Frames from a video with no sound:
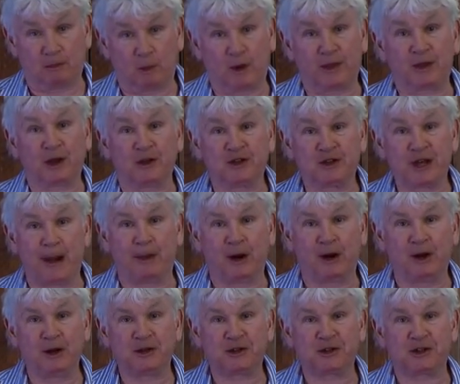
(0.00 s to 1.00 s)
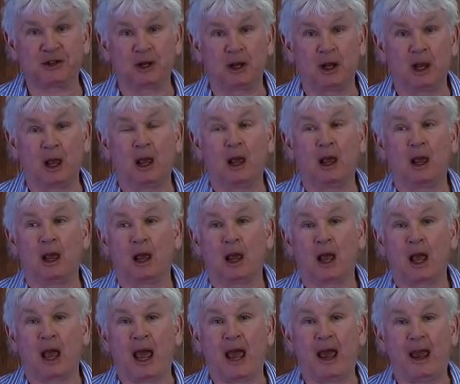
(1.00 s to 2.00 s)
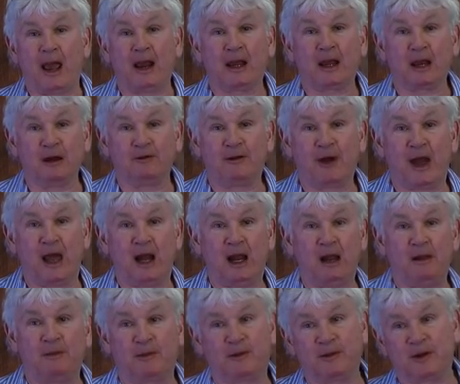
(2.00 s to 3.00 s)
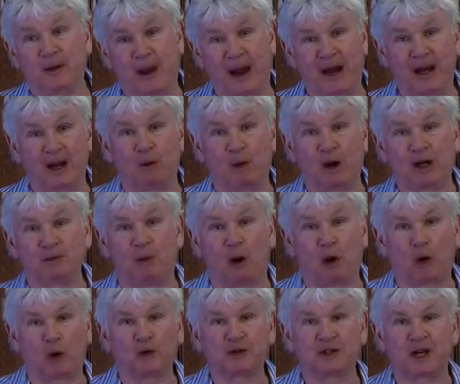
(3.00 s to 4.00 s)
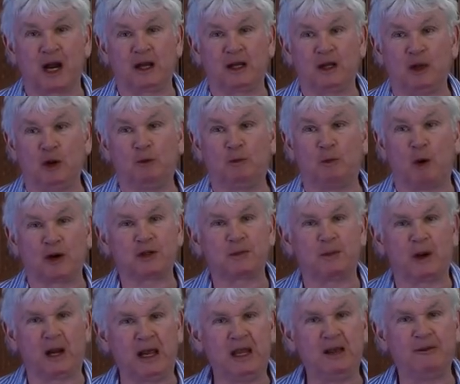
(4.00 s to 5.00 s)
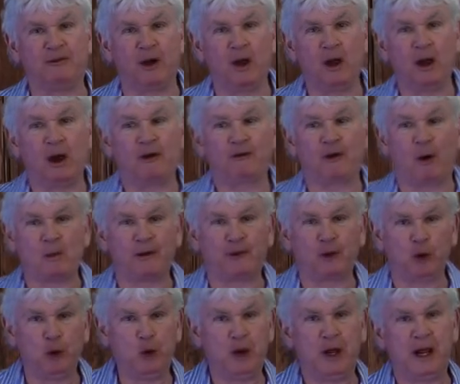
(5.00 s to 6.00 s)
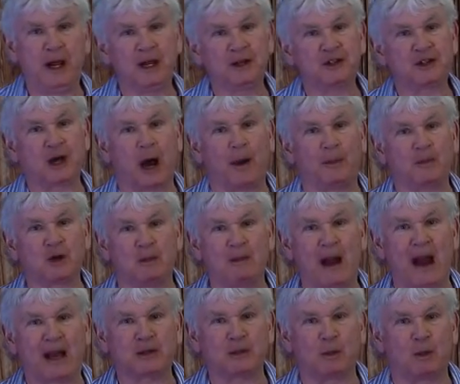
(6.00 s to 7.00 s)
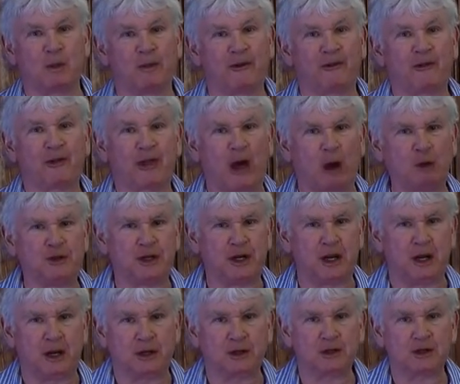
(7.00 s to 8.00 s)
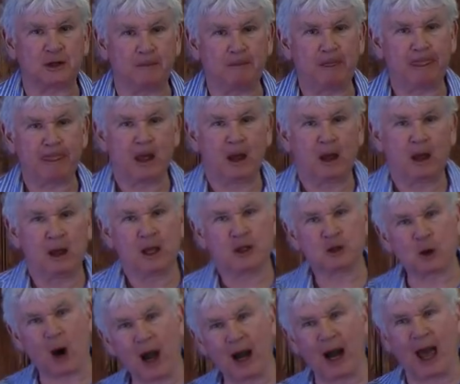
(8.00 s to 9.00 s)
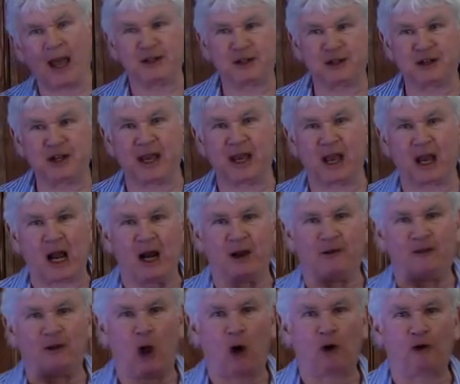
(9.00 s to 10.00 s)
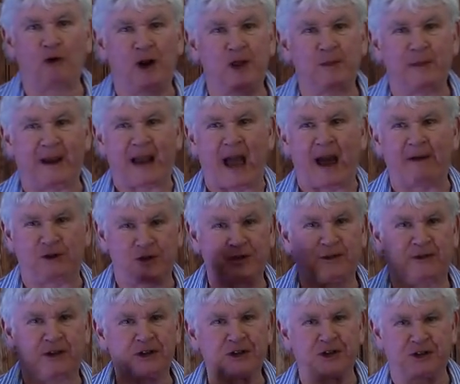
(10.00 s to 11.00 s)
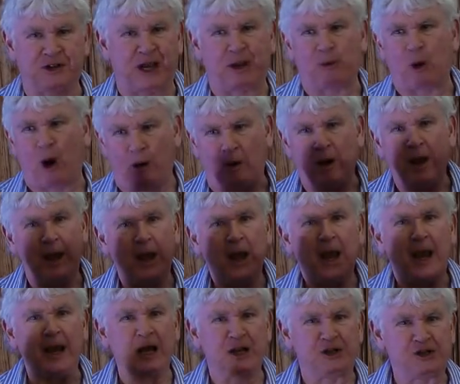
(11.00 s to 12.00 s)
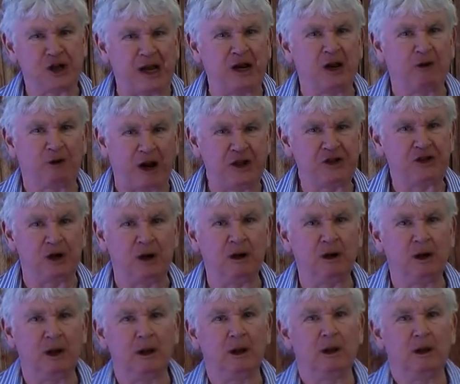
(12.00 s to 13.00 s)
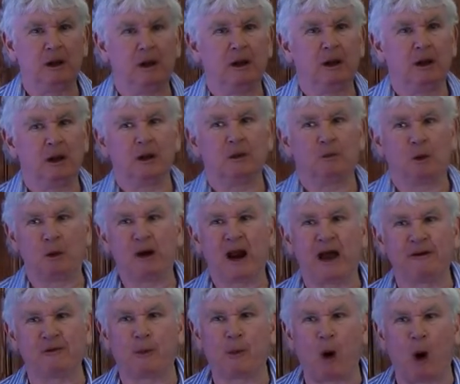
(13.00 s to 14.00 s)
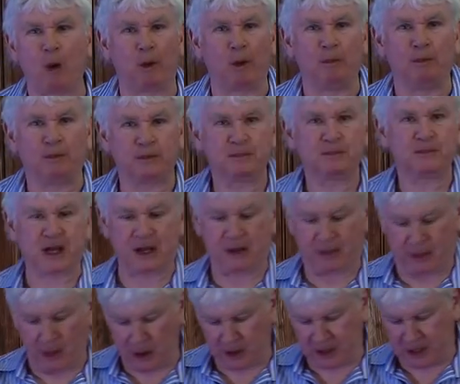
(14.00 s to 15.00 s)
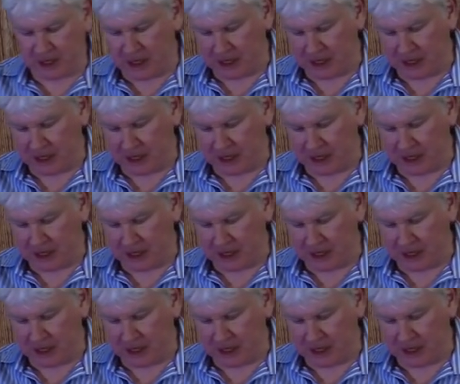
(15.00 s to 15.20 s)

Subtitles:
with contaminants, it can vary, depending on which model study you want to believe, from a few years up to a maximum of 1,000 years. So I like to take a kind of logarithmic average of this and say, well, in a generation, we would have a problem, say 30